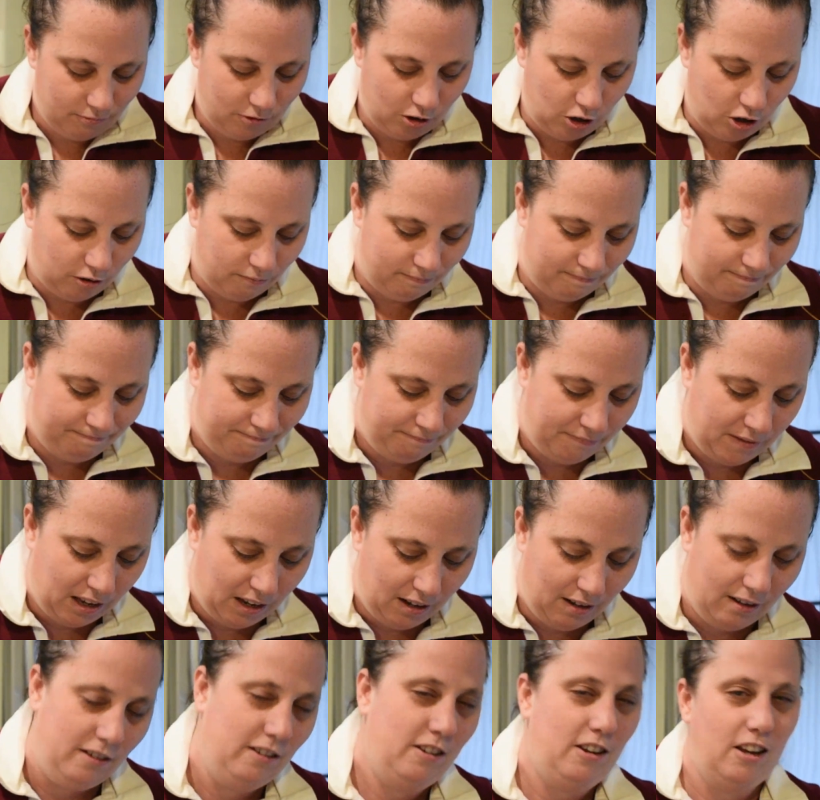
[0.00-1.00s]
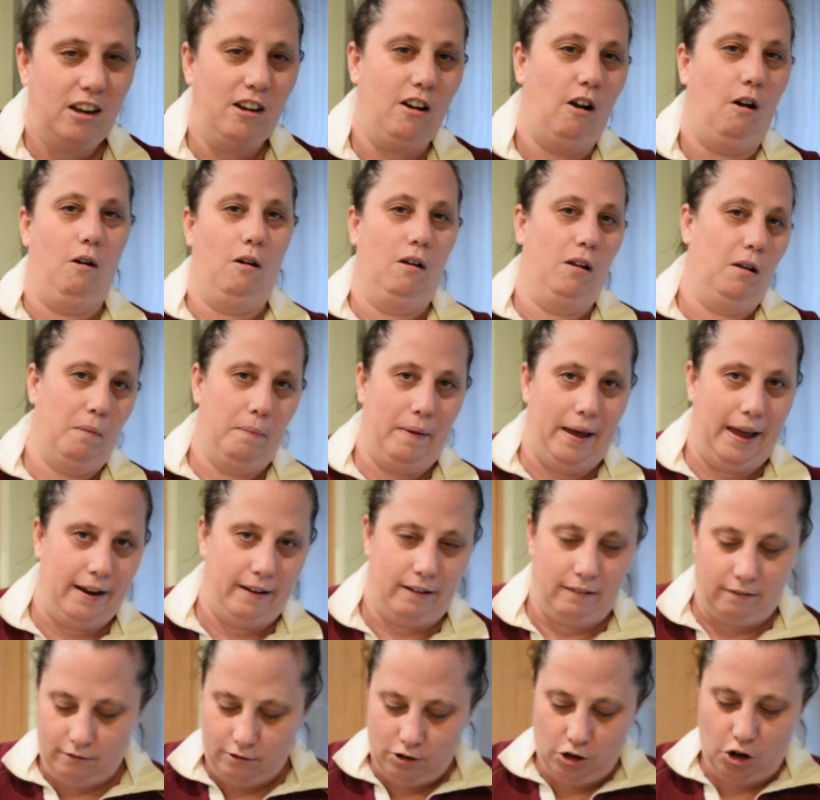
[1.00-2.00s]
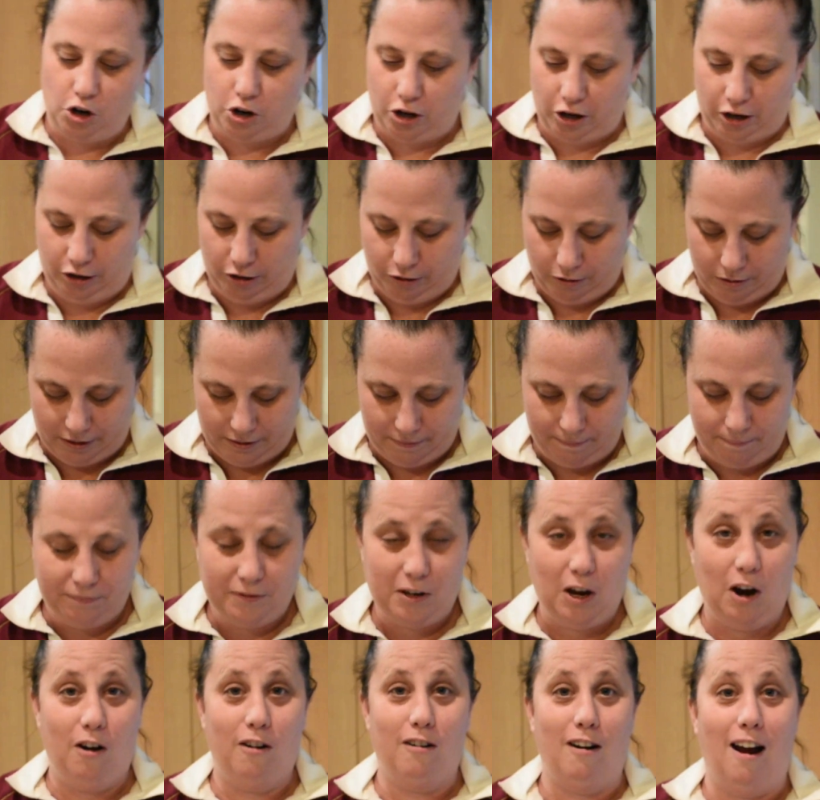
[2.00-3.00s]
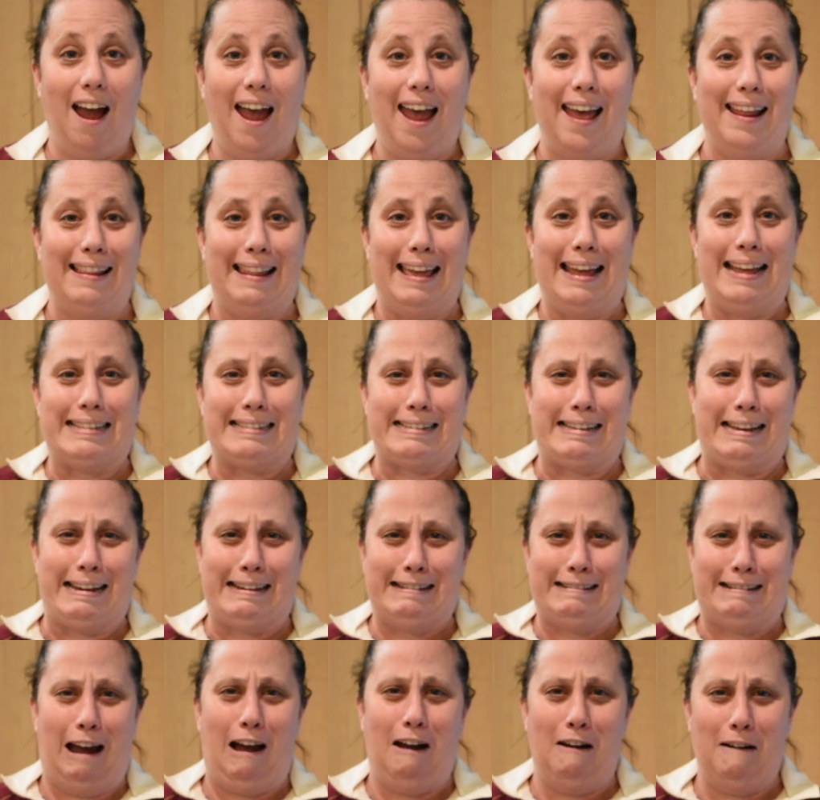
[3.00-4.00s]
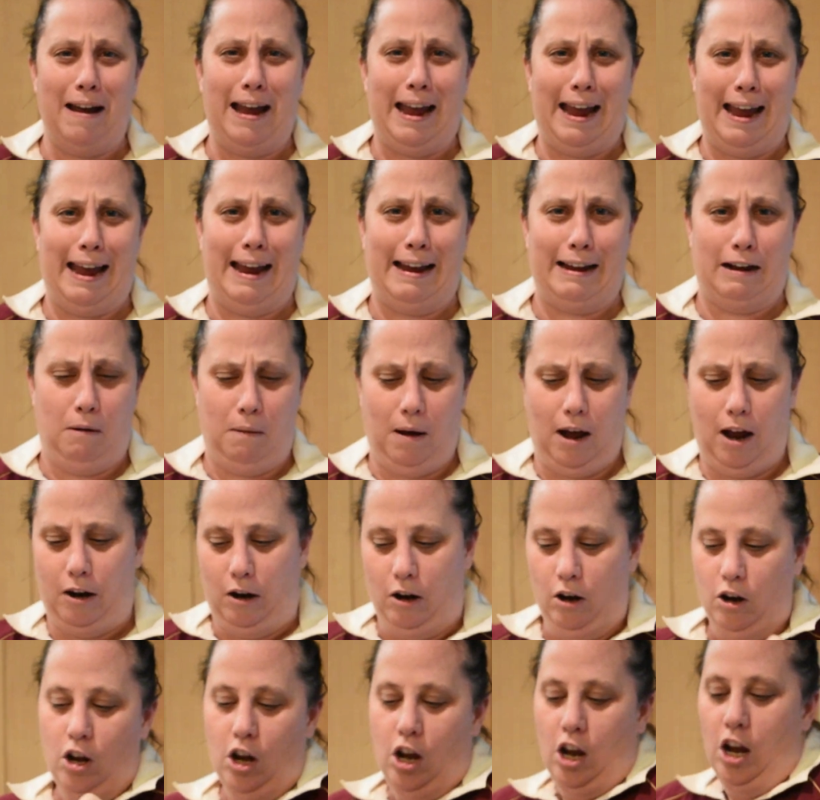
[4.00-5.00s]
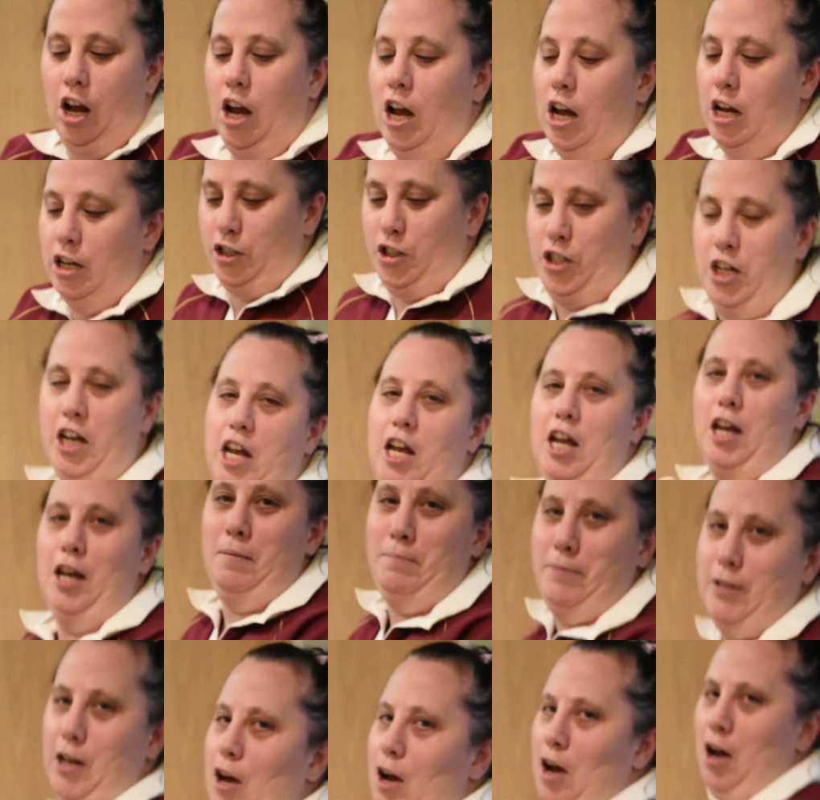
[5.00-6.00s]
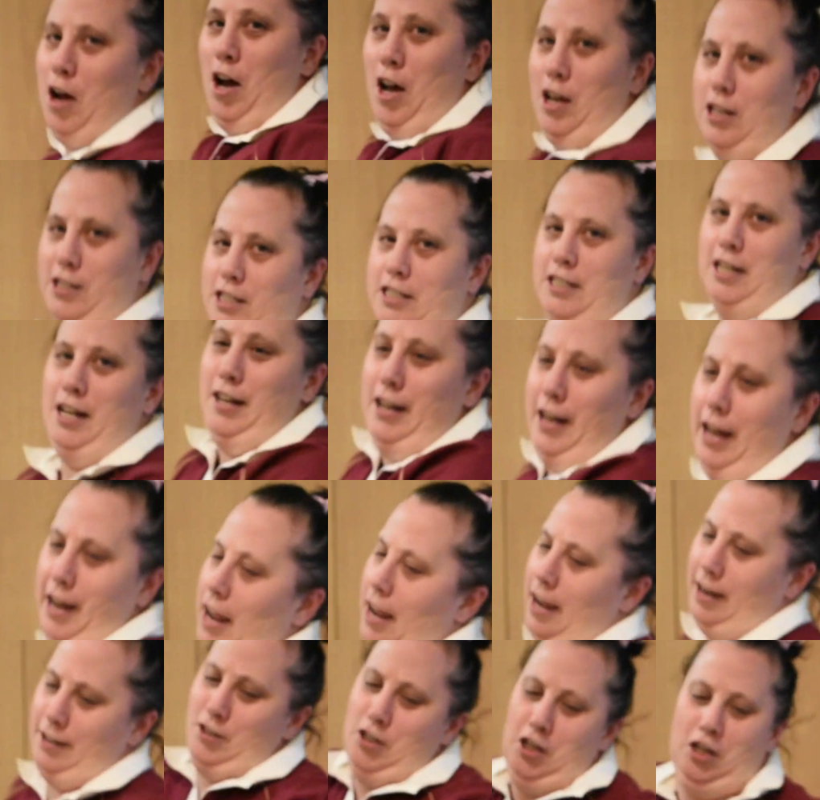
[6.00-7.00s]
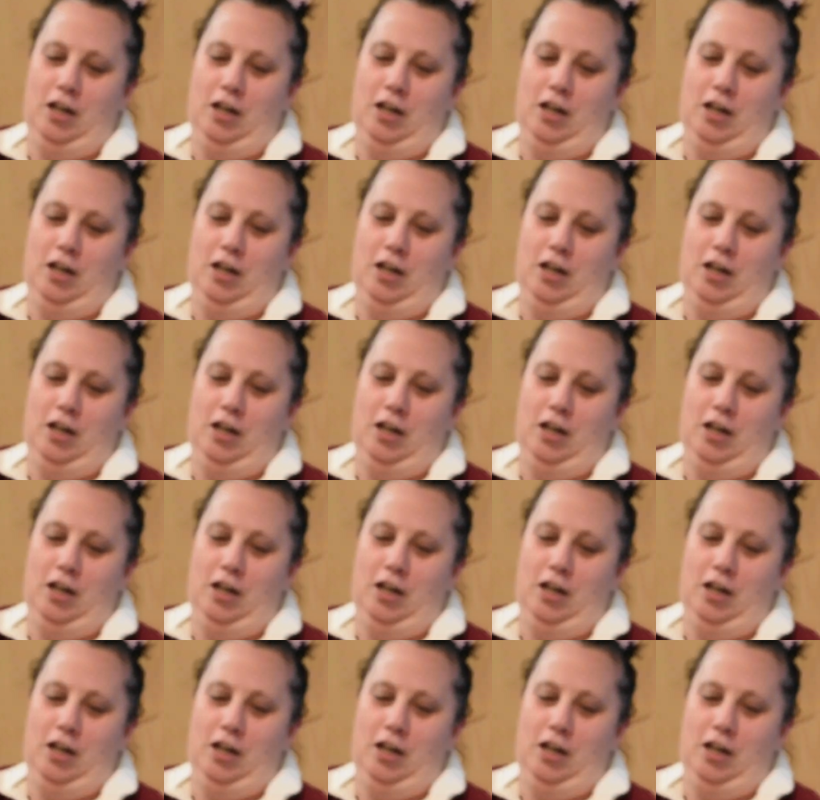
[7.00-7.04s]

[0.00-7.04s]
You know all about it. You can do it. All right, let's get going. Come on. Teams are hustling.